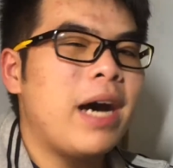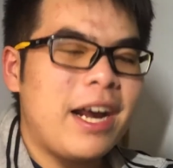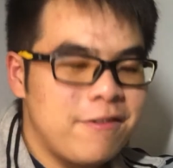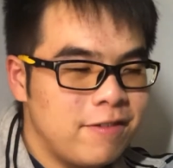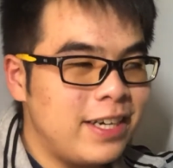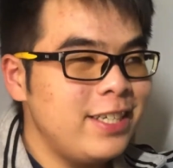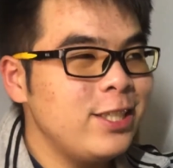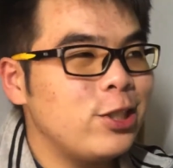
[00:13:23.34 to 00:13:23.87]
But I
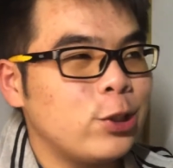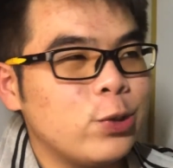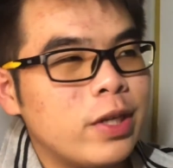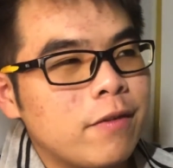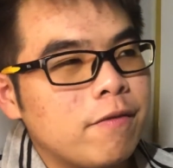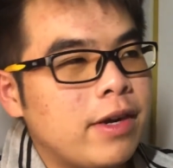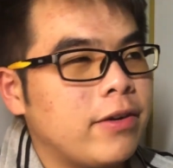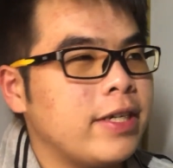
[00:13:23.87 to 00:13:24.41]
find this
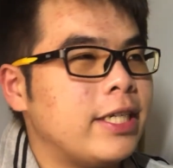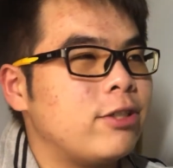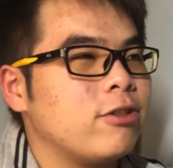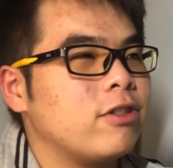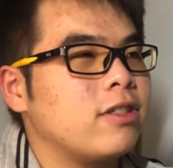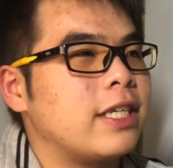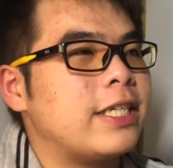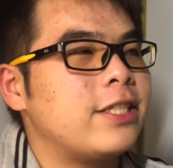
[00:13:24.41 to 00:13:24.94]
unit very
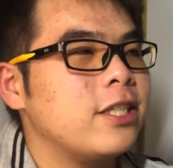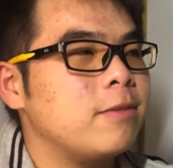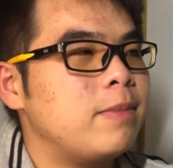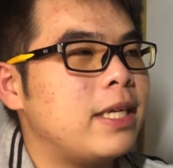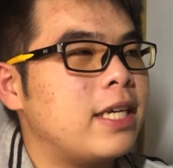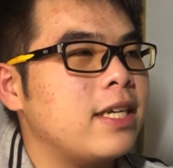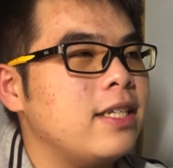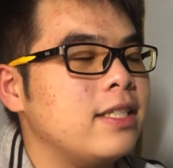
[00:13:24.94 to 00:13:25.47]
interesting just
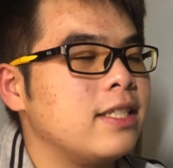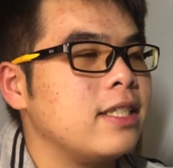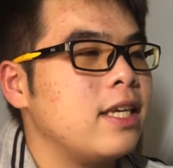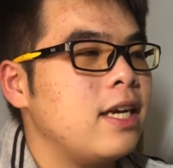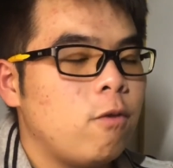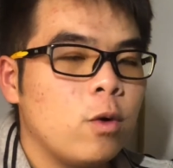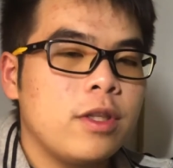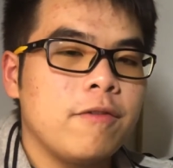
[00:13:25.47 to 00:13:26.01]
because
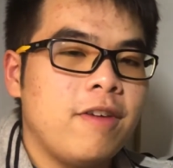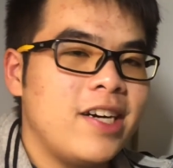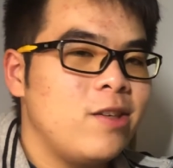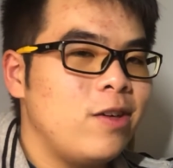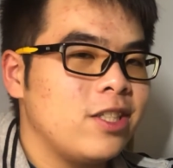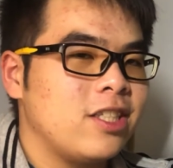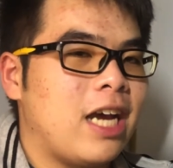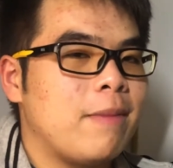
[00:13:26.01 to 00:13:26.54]
for the
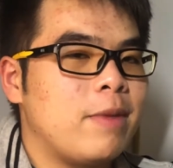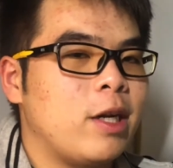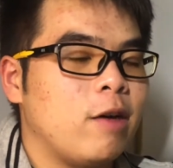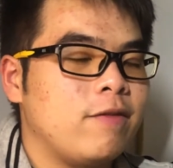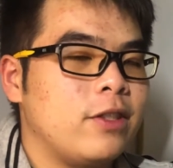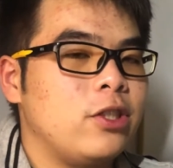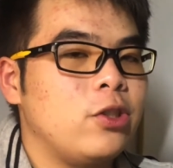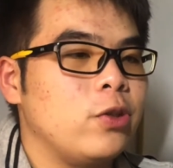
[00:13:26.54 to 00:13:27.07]
final assignment
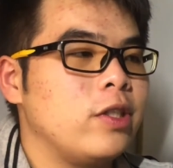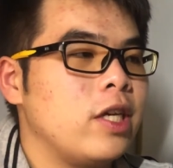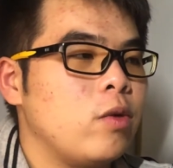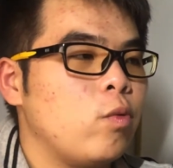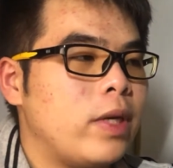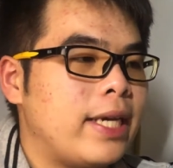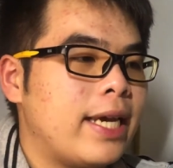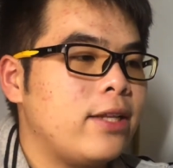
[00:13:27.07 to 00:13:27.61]
of this unit,
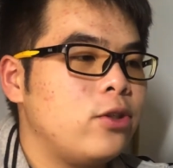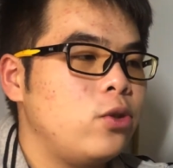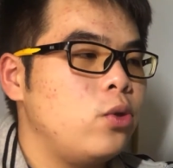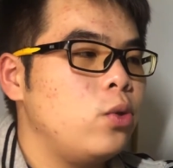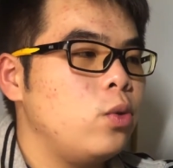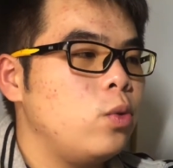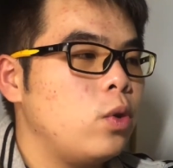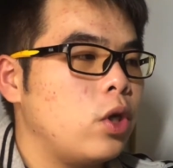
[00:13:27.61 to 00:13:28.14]
we get
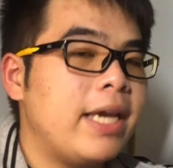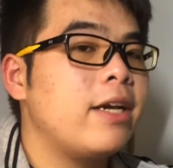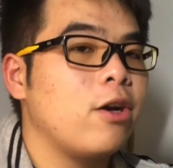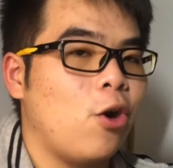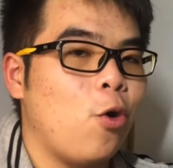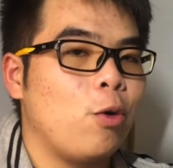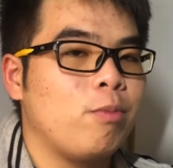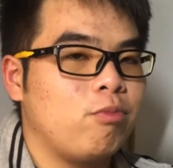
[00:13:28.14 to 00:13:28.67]
to pick
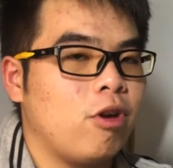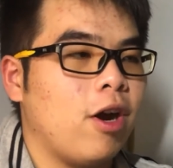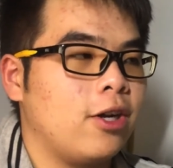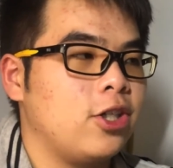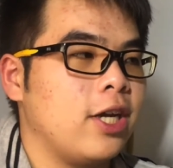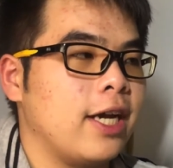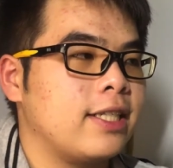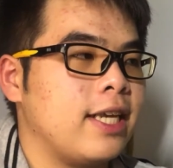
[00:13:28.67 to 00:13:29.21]
our own
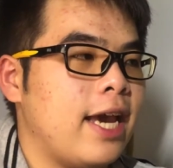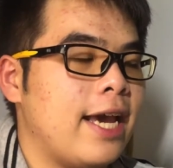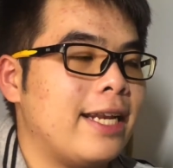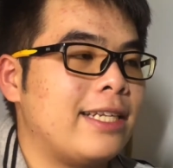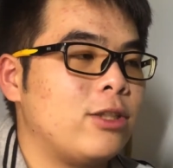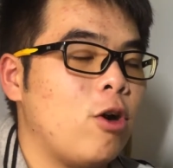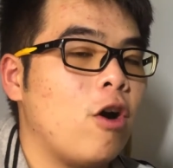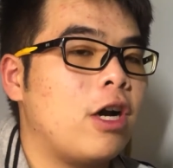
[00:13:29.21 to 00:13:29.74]
project
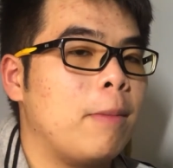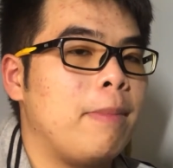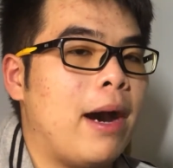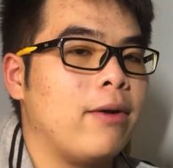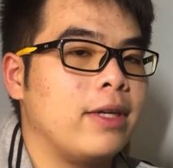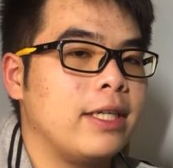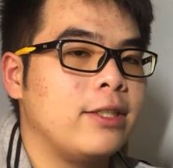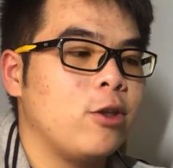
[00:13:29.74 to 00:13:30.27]
and talk
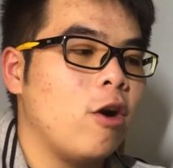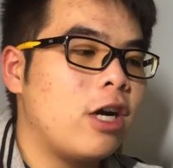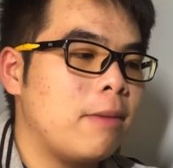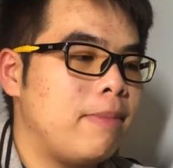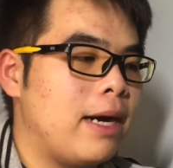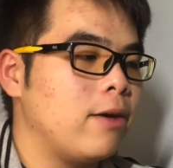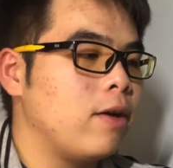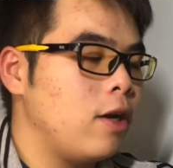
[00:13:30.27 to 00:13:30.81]
about it, talk
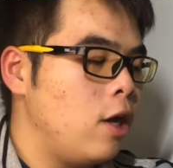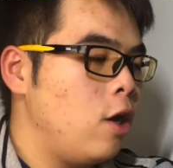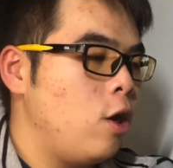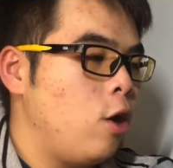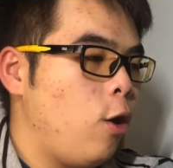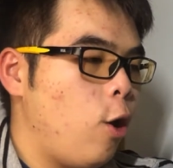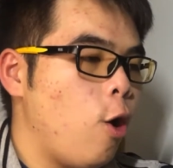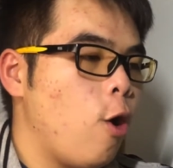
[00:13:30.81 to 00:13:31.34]
about
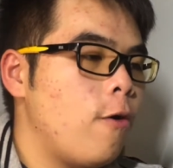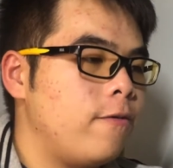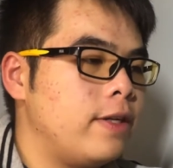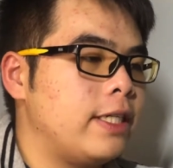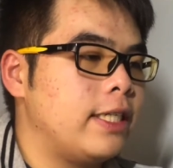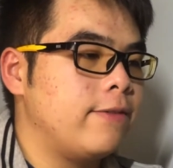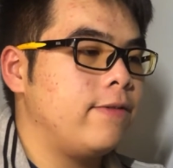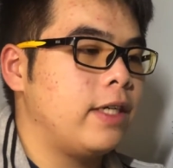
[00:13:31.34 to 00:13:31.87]
all the
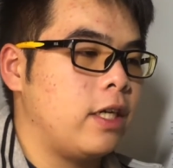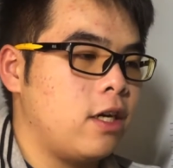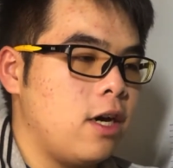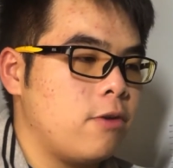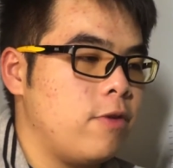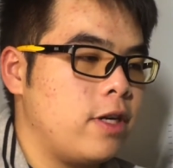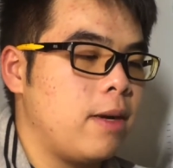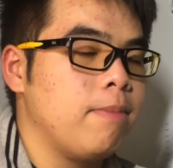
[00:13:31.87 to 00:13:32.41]
different
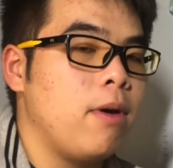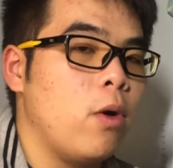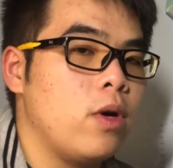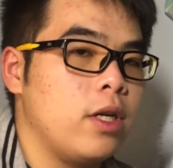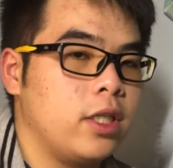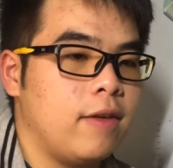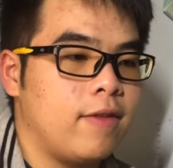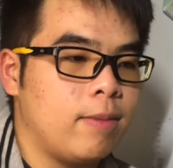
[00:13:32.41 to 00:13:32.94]
concrete
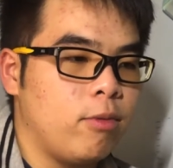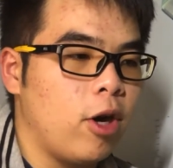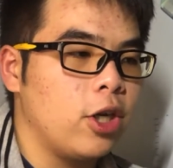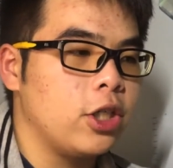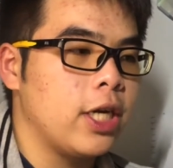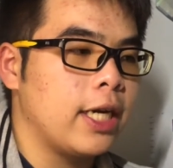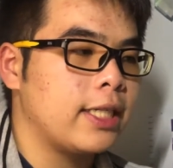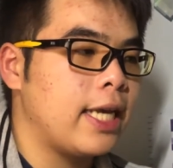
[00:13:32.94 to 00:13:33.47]
components of the
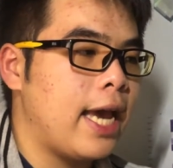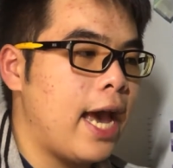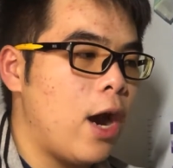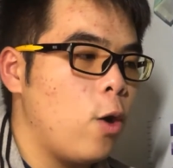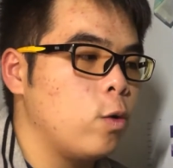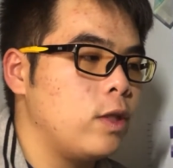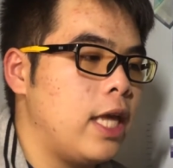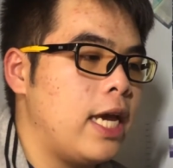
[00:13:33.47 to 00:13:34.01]
project,
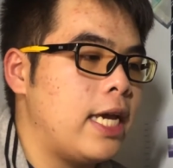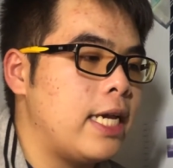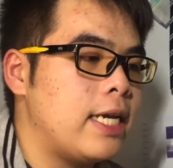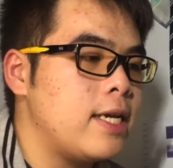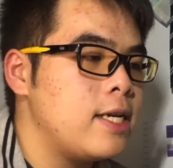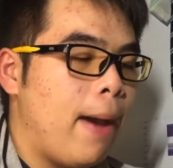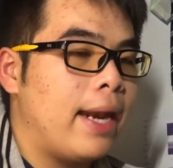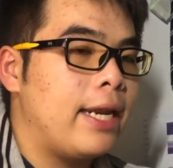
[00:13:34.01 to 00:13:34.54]
how
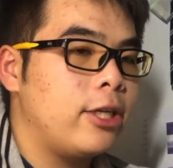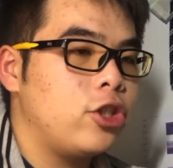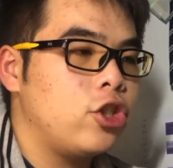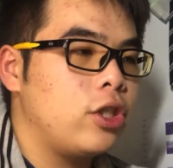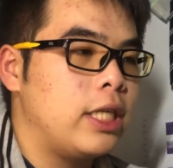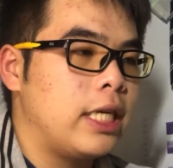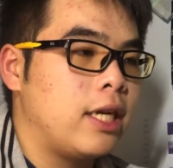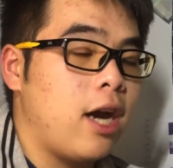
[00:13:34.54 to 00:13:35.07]
they
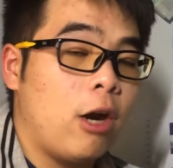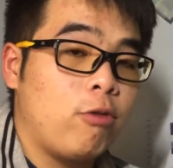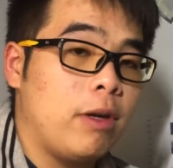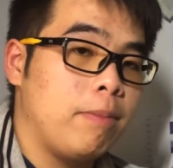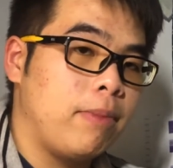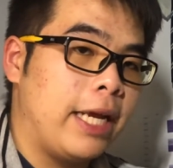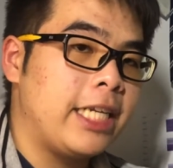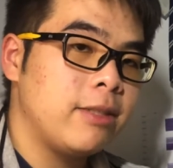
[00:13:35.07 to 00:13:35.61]
manage the
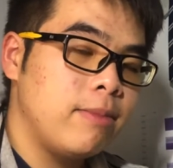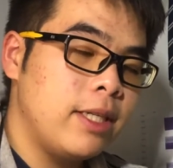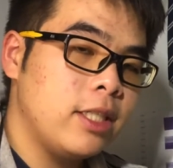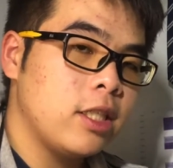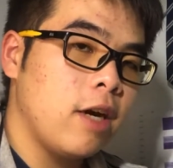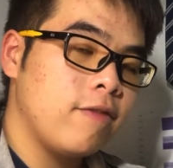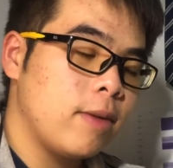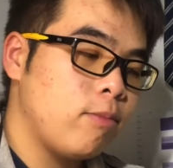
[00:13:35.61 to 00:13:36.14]
concrete
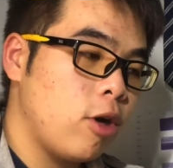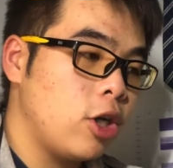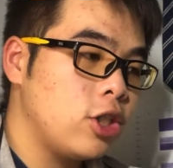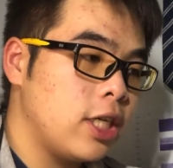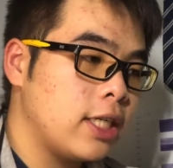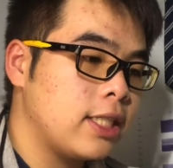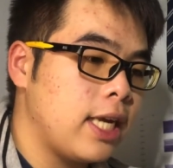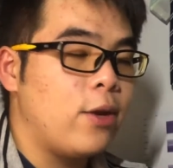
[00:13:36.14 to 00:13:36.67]
placements of the
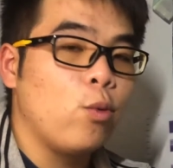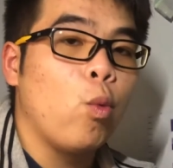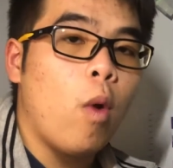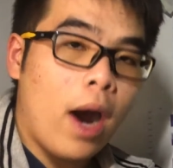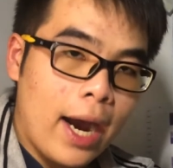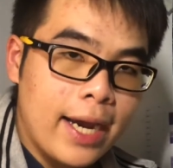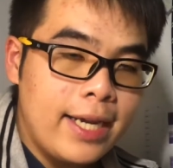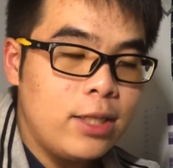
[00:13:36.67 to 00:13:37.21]
project, and
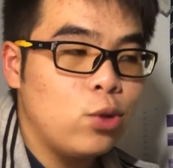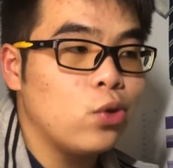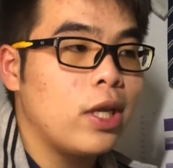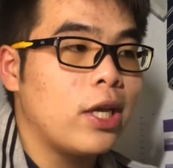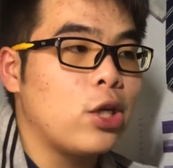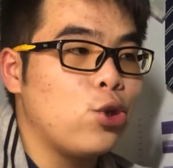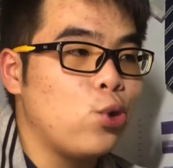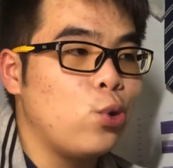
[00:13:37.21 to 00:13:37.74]
why do
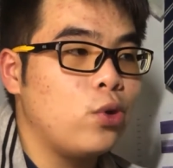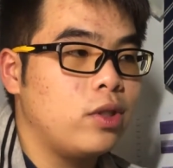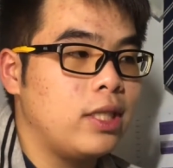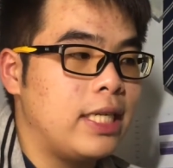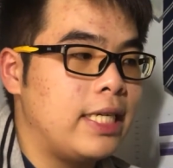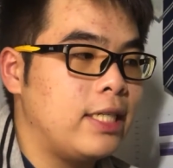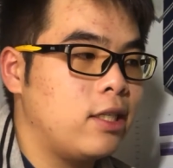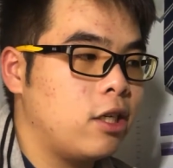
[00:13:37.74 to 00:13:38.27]
they use
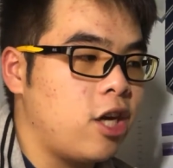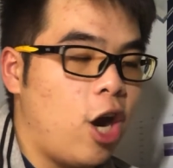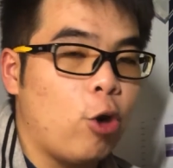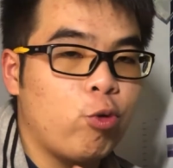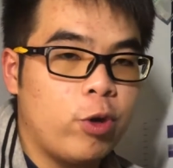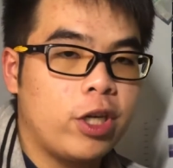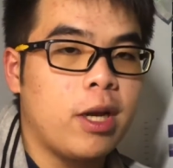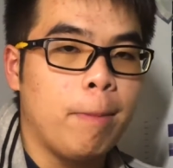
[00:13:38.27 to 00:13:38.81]
these
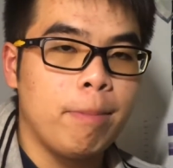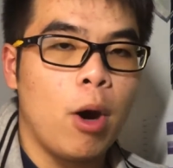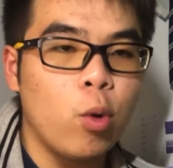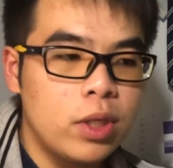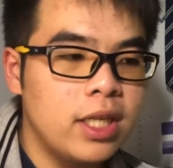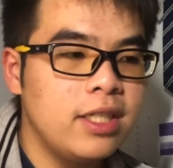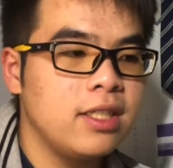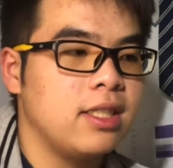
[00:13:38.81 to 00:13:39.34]
concrete
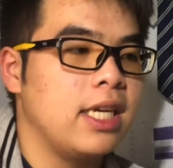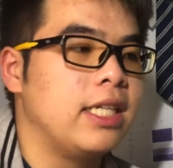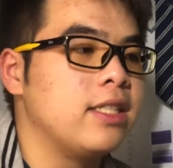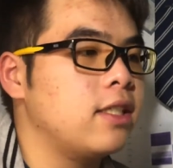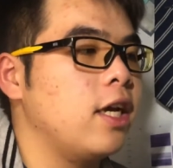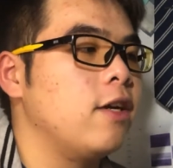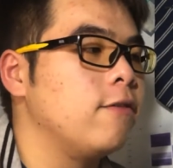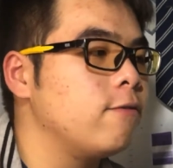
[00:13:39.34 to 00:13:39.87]
components
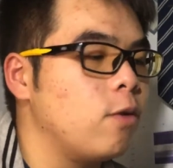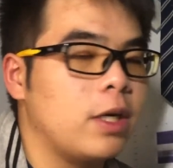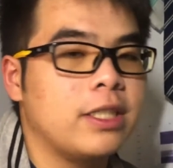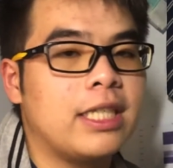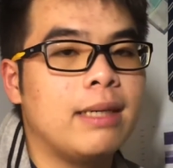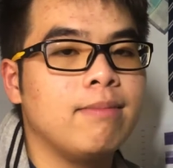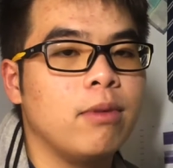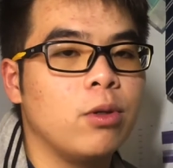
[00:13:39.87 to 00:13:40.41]
instead of, for
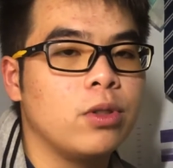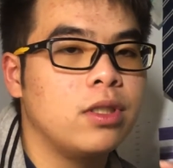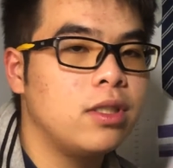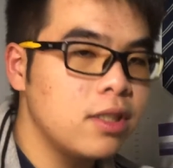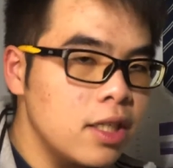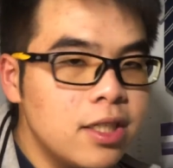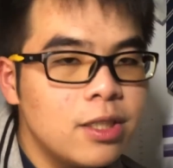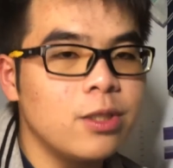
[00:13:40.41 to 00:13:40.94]
example,
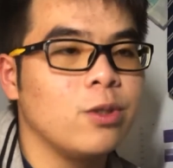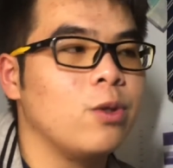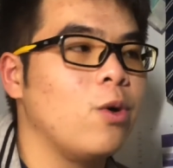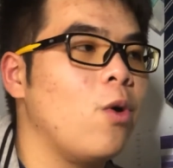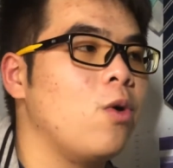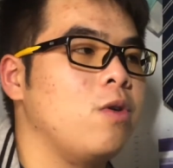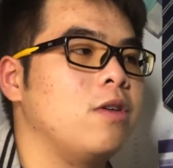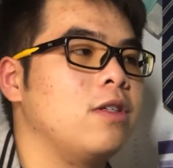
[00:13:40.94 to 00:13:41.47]
steel
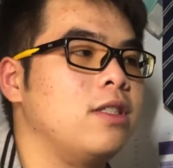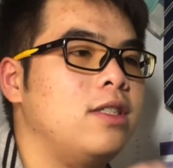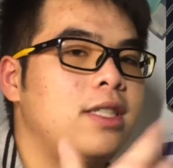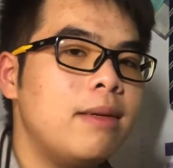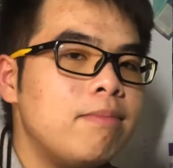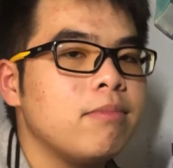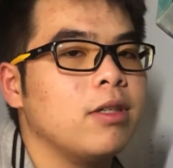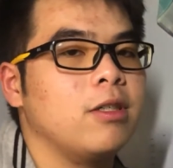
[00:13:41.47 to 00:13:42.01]
or
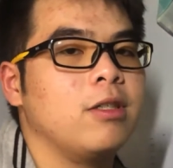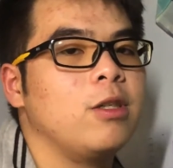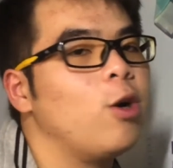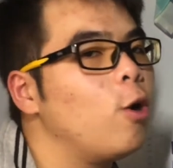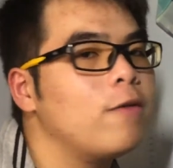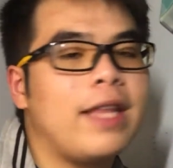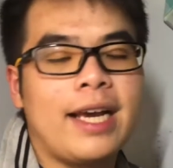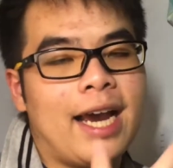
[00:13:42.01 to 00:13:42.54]
timber,
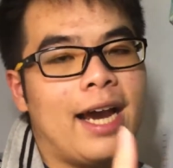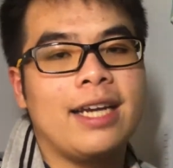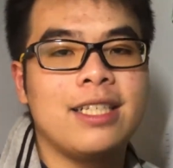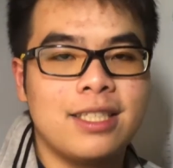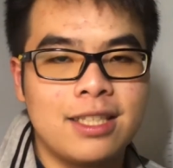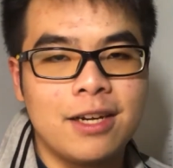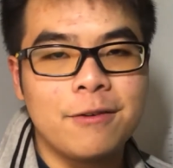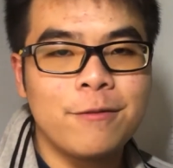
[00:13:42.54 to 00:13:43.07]
all that kind
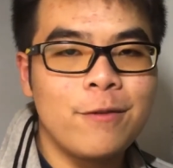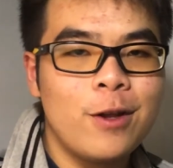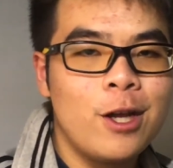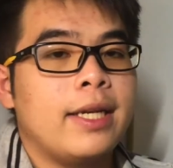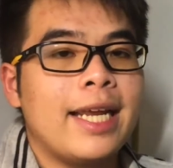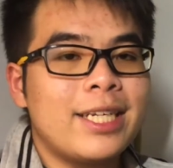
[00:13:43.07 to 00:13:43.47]
of stuff.